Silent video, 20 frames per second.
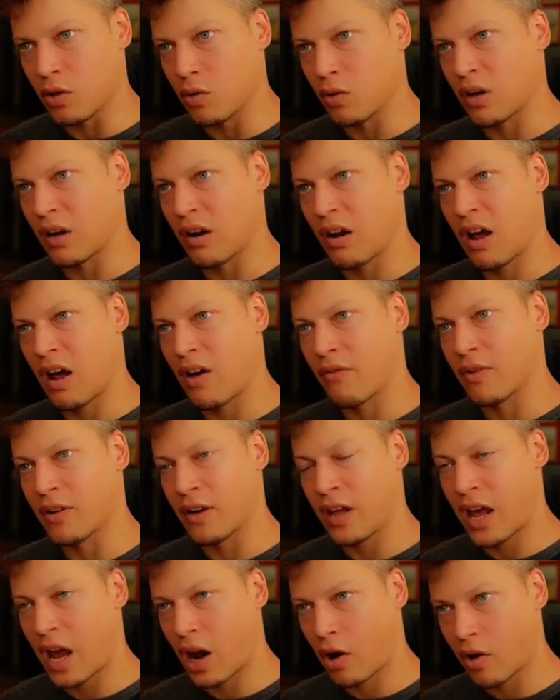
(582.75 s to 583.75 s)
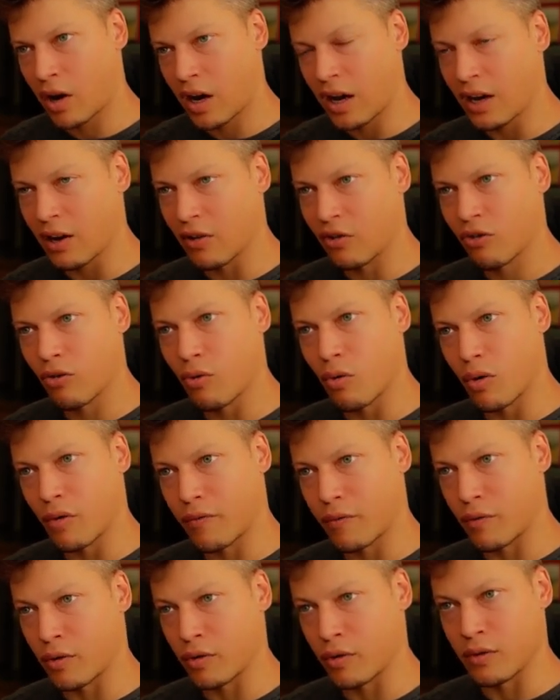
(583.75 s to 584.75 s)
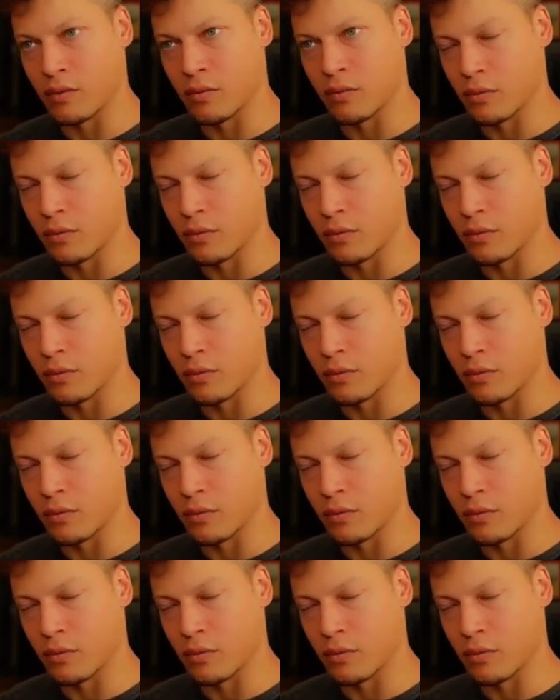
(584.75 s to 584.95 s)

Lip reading: You can have an aggregated score for